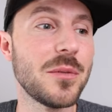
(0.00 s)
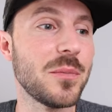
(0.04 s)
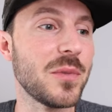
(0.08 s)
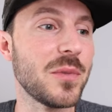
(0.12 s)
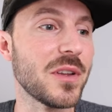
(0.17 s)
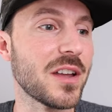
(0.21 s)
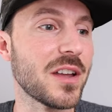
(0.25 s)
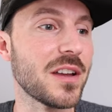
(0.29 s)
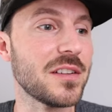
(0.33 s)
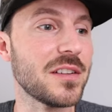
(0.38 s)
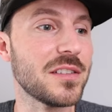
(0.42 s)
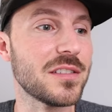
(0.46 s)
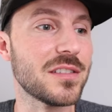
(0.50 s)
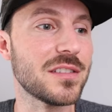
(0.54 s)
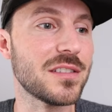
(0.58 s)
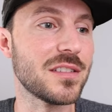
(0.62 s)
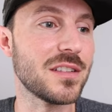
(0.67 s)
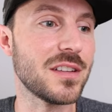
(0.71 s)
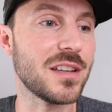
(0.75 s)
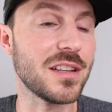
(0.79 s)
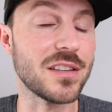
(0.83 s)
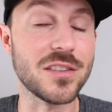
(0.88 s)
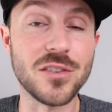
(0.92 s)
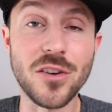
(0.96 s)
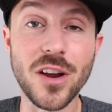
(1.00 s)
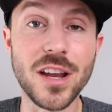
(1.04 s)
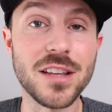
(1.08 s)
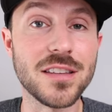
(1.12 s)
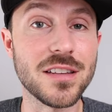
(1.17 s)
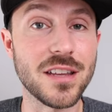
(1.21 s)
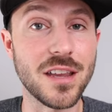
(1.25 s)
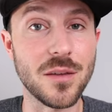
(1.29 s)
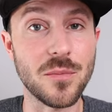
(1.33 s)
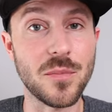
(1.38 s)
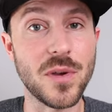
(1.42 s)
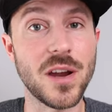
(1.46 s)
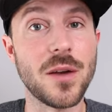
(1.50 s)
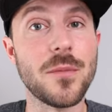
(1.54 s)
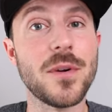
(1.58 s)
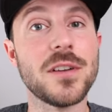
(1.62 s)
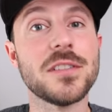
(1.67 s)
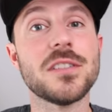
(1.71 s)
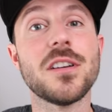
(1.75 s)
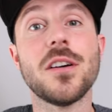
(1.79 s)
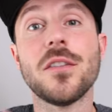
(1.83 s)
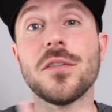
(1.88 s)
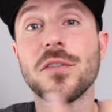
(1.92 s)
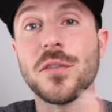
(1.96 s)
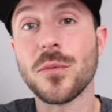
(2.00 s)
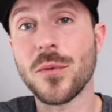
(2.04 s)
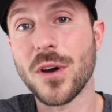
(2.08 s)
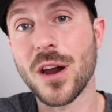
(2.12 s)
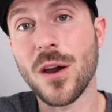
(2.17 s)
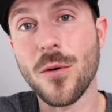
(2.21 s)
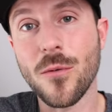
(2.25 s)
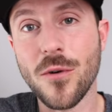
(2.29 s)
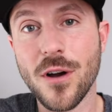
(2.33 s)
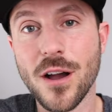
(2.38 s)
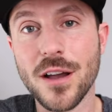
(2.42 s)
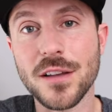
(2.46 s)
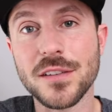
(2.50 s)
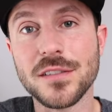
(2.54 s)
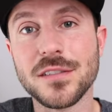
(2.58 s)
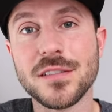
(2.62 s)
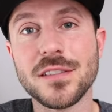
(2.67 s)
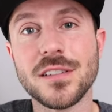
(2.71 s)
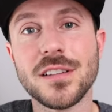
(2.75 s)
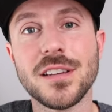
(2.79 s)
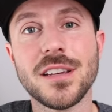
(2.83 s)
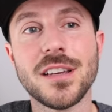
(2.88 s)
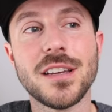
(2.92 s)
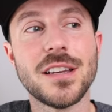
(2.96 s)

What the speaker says: because it's great to compare myself to where I was,